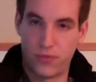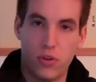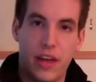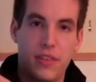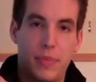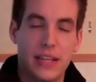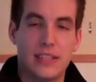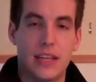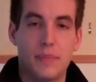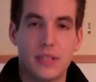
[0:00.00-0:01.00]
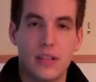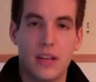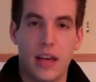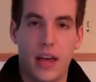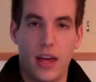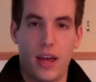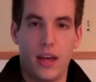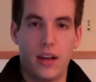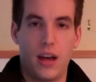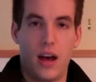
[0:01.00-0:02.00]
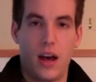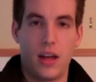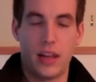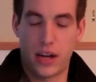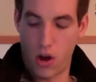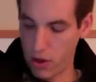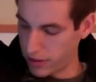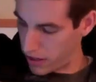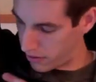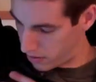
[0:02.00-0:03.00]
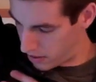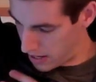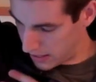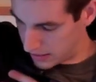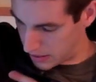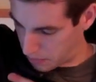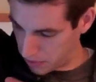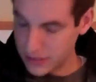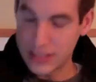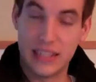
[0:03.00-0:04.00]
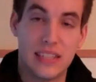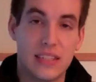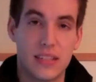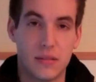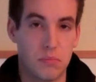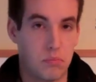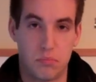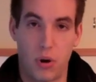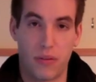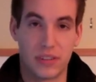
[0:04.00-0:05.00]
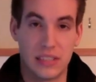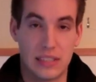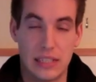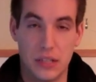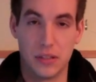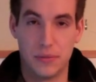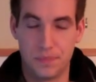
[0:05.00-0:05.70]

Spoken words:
full-length pit zips, and like all the other zippers, this is perfectly sealed.